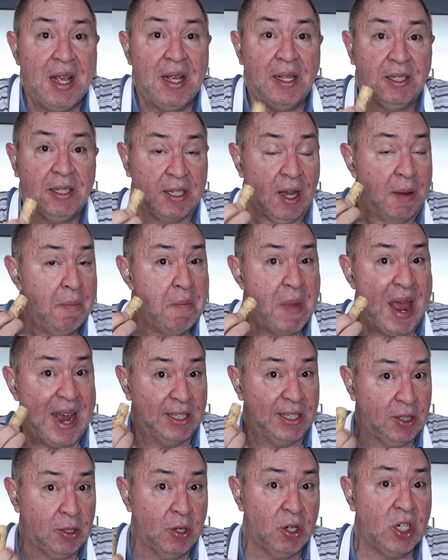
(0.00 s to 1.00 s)
Some
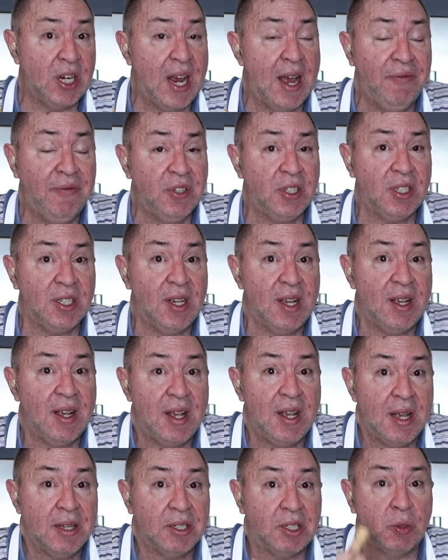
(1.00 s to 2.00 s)
master chefs
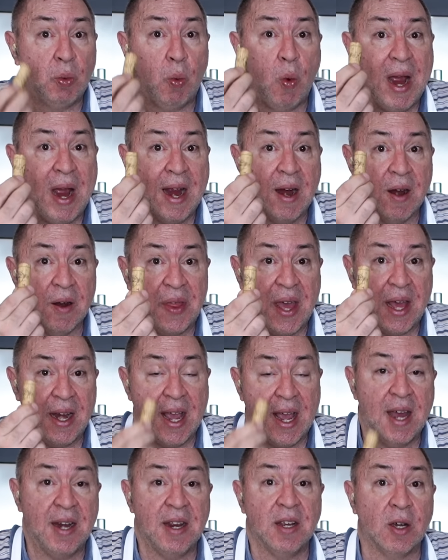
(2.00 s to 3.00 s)
swear that
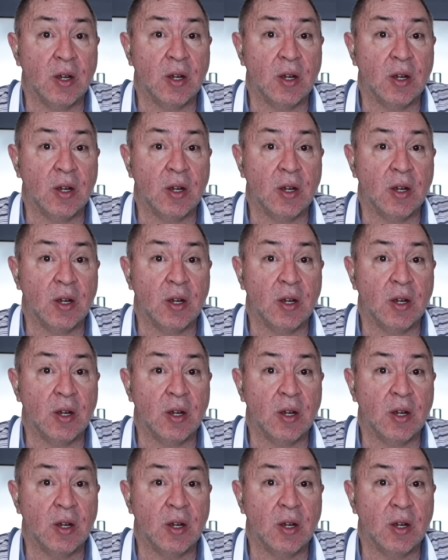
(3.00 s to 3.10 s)
adding a